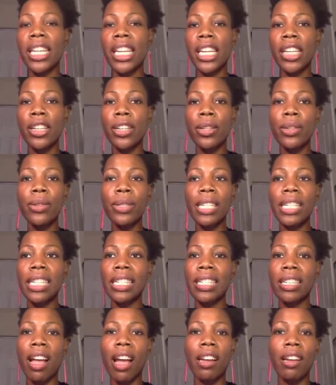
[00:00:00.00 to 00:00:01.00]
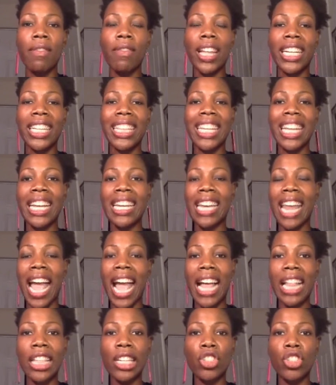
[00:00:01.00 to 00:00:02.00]
he uses kind of like the
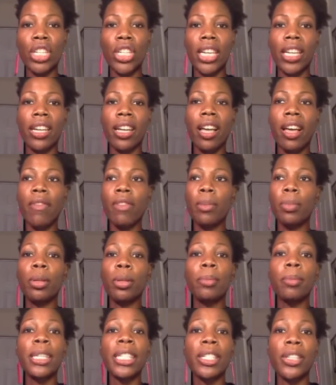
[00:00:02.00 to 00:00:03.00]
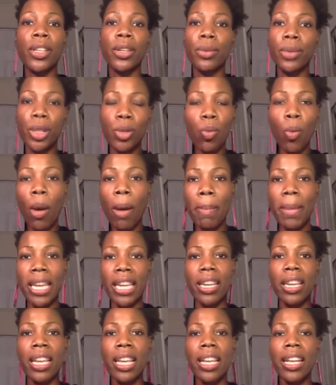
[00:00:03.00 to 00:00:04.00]
analogy of a promiscuous
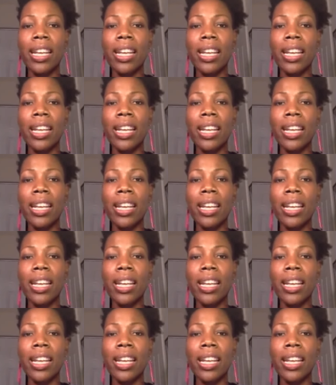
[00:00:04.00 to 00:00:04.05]
woman.